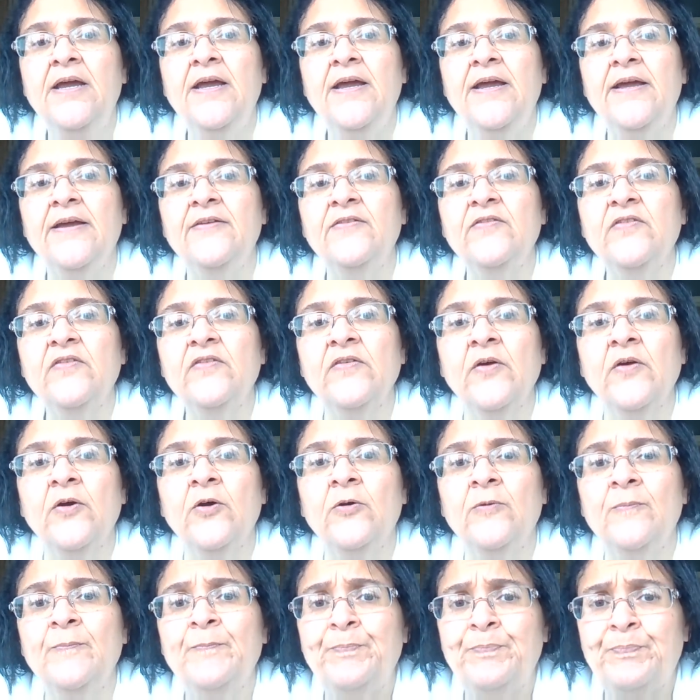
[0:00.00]
And
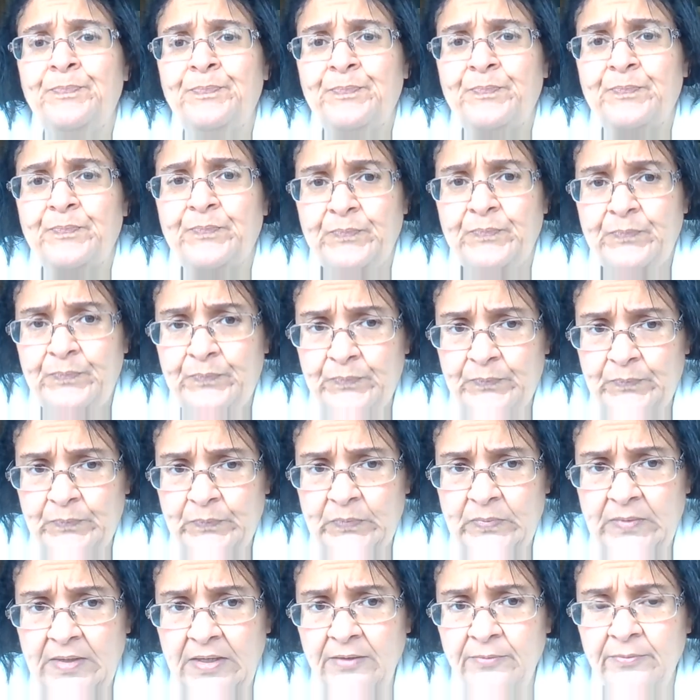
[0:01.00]
so
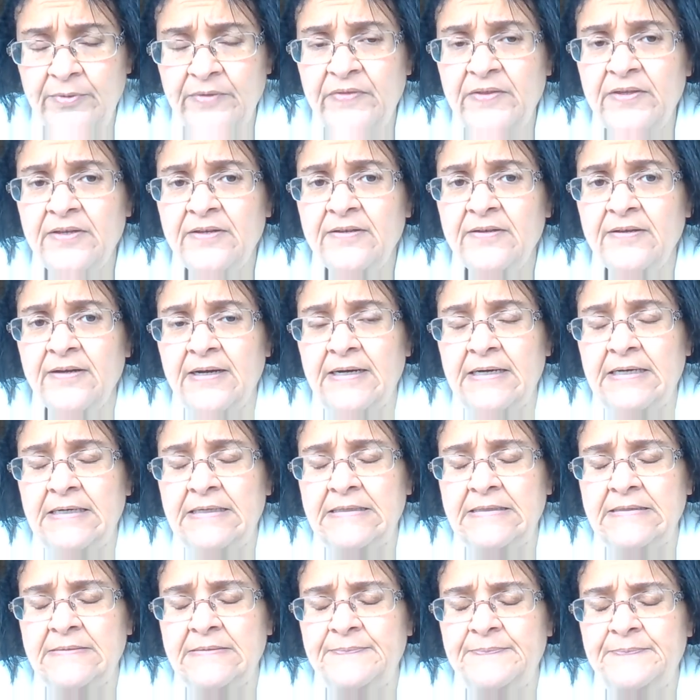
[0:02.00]
with the
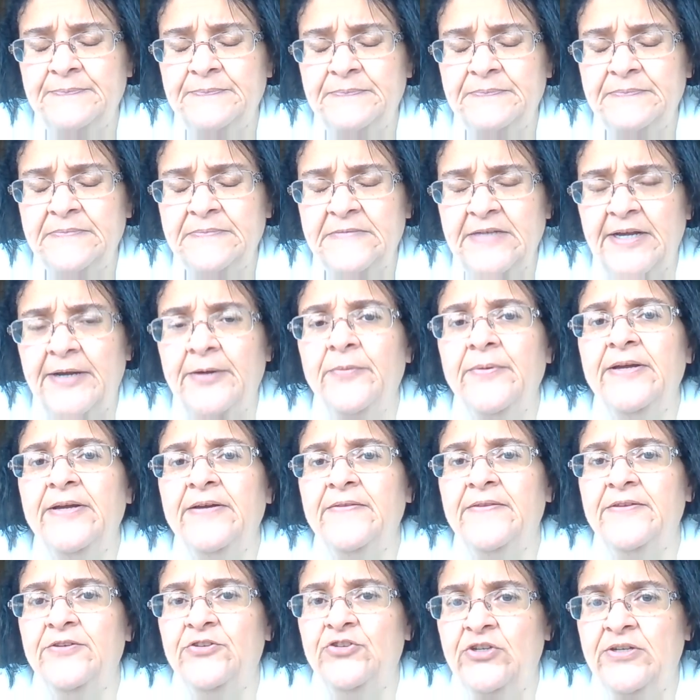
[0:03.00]
diarrhea,
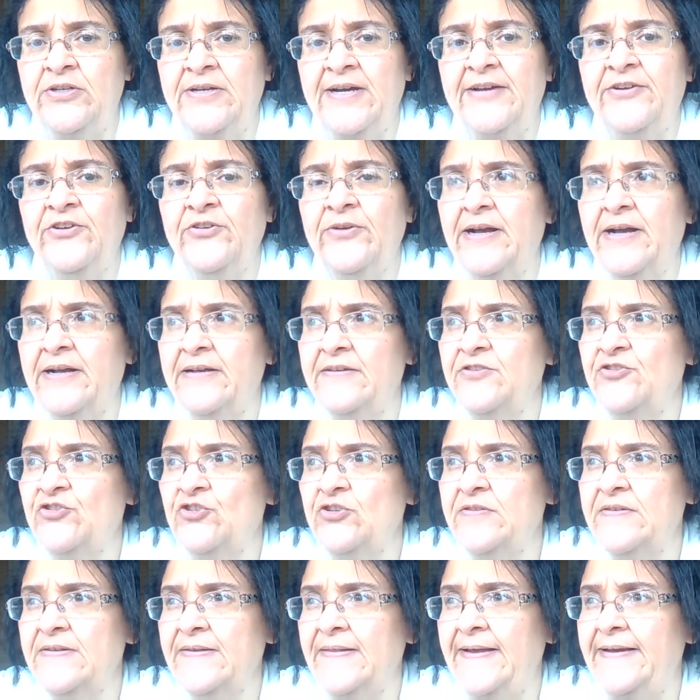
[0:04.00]
the GI tract is
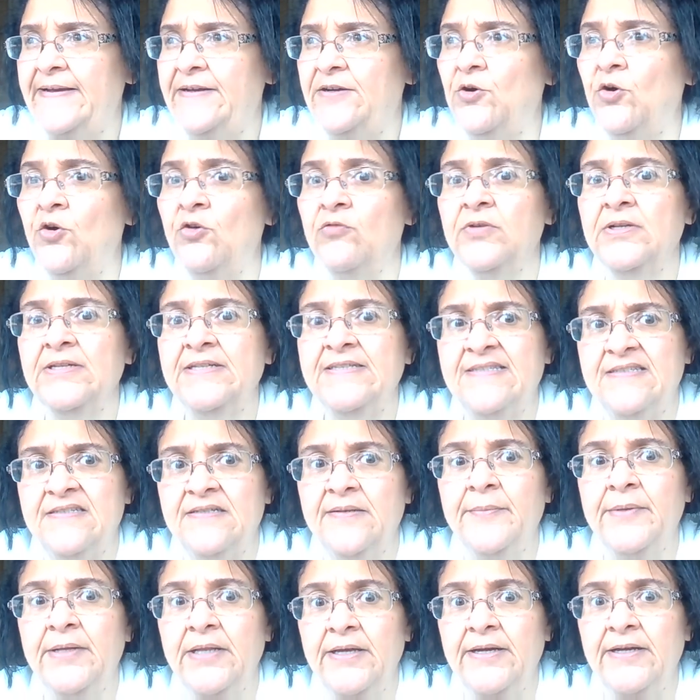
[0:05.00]
just like overly
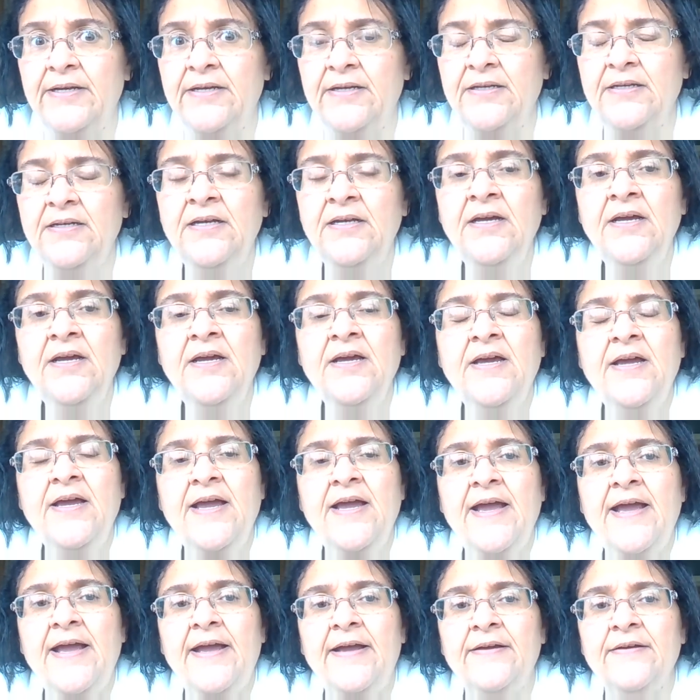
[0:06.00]
stimulated.
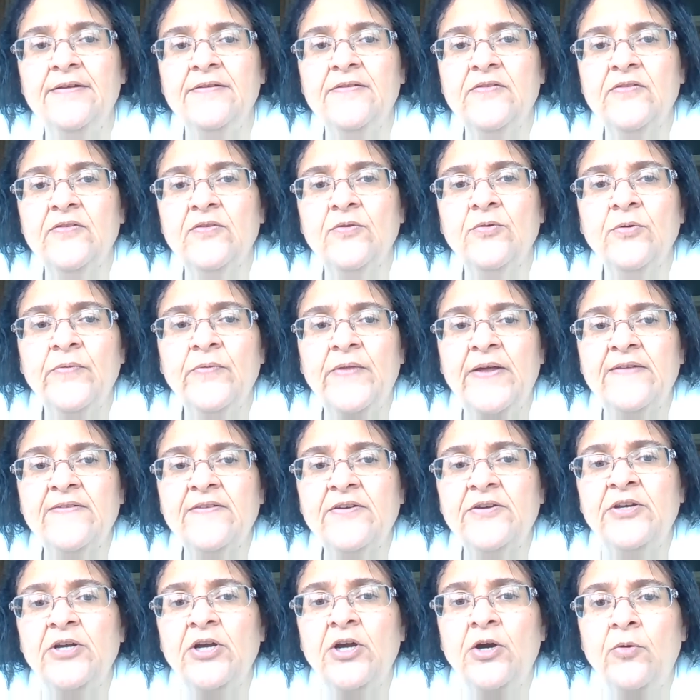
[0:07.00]
And so that's
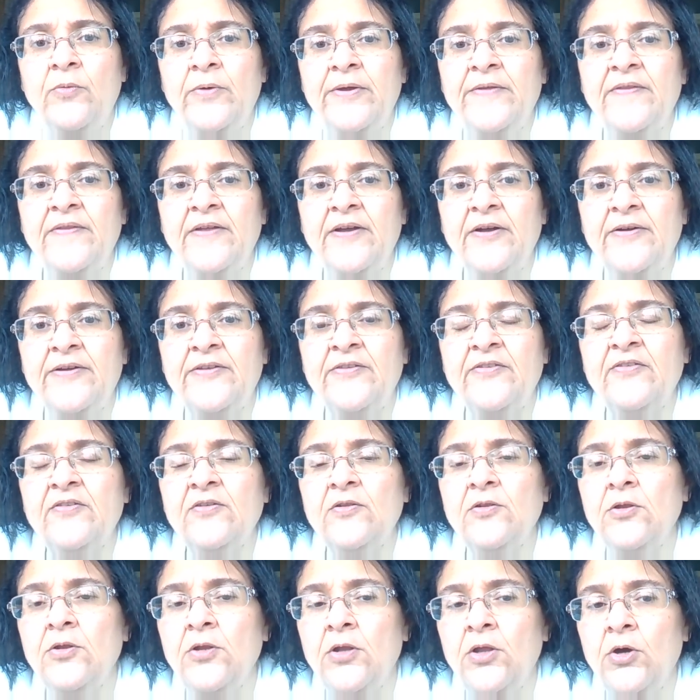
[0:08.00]
going to go in there and
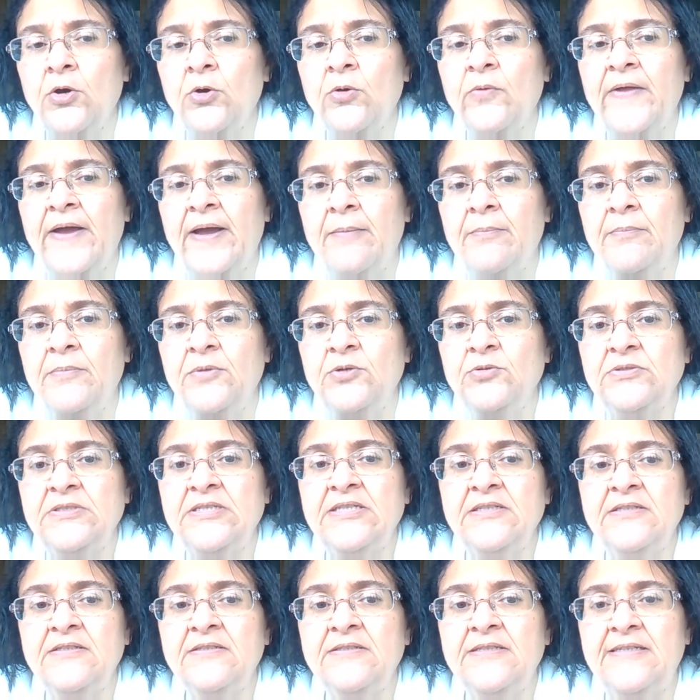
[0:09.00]
slow that
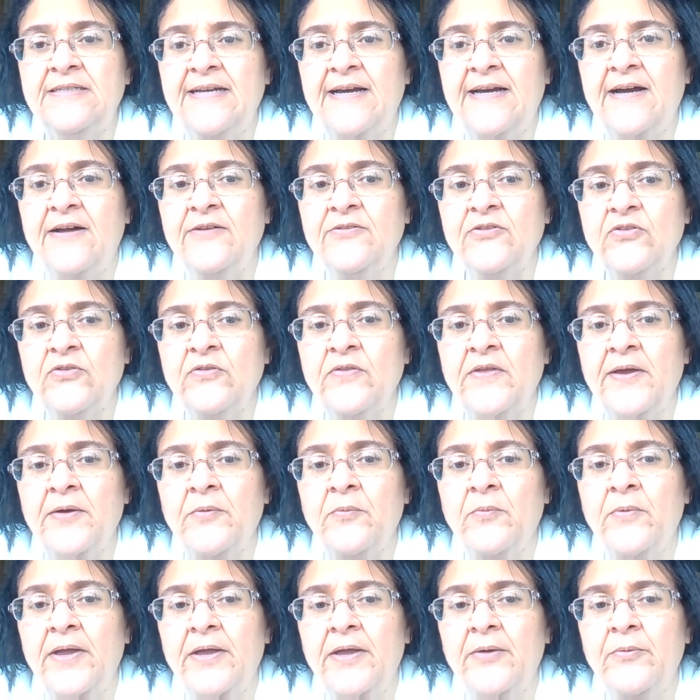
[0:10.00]
motility down, so that
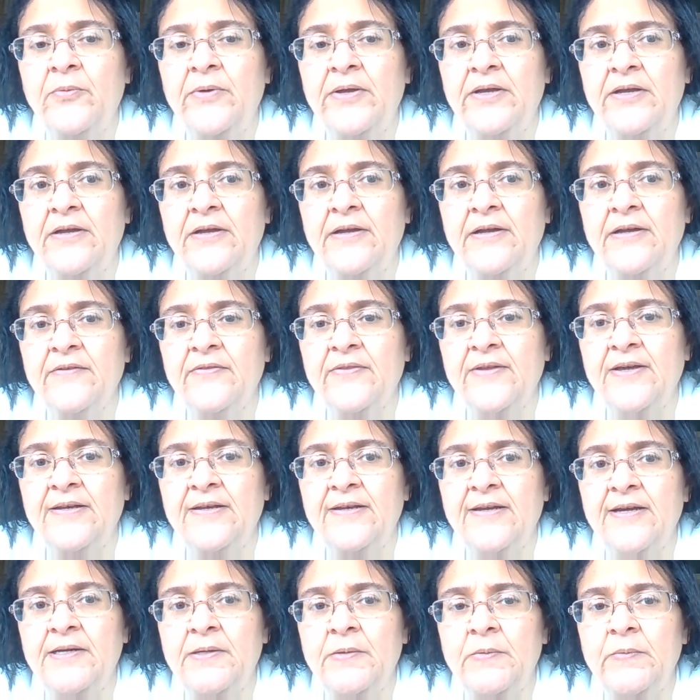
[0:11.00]
way we can get that
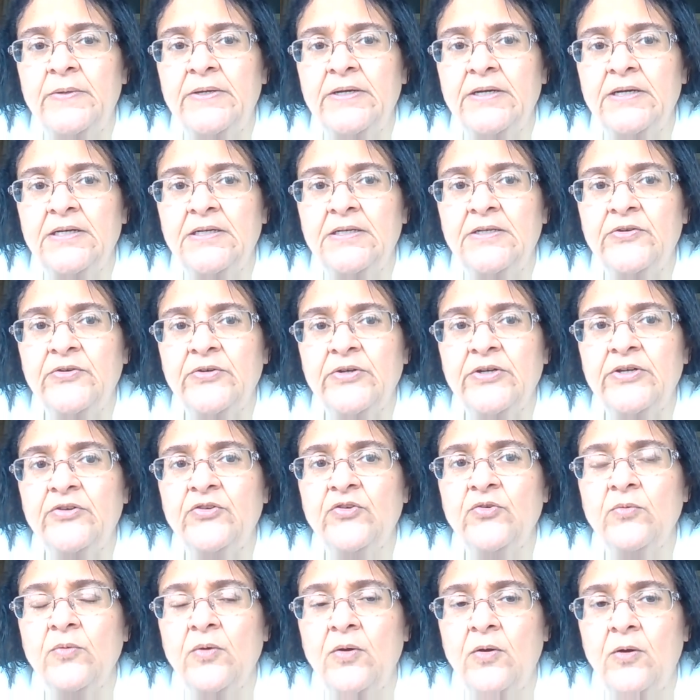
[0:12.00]
diarrhea under
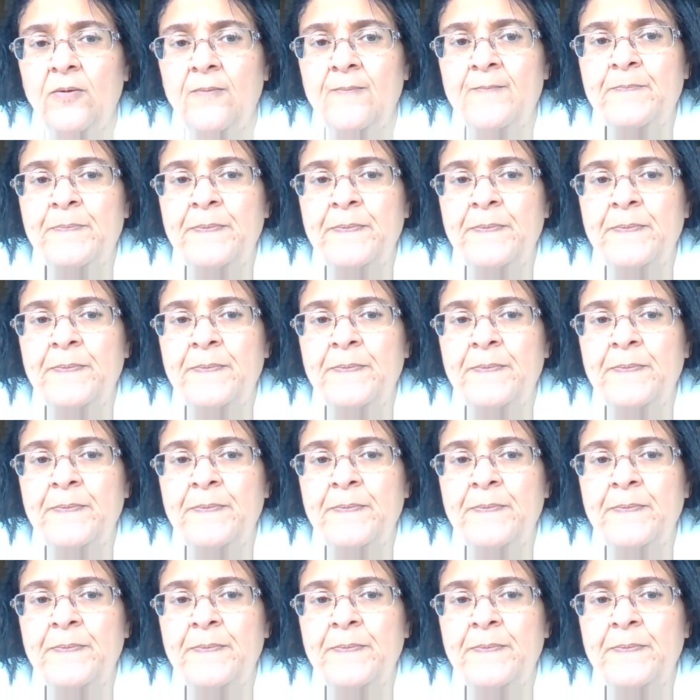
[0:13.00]
control.